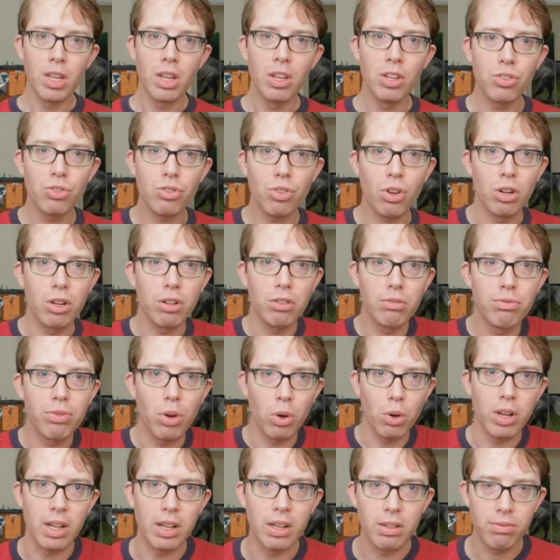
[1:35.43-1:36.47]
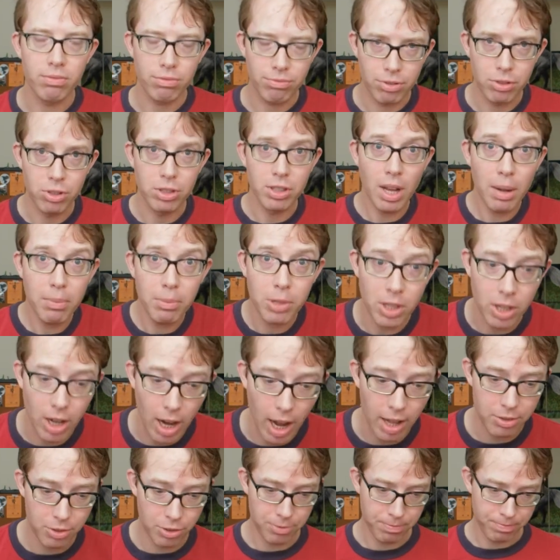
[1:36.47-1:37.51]
He started voting for
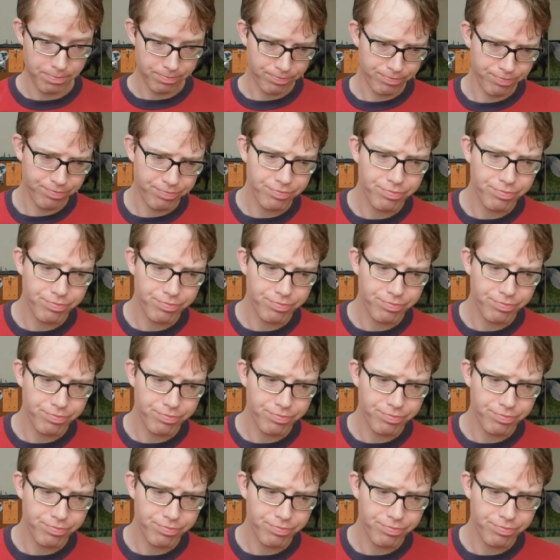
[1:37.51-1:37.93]
Democrats.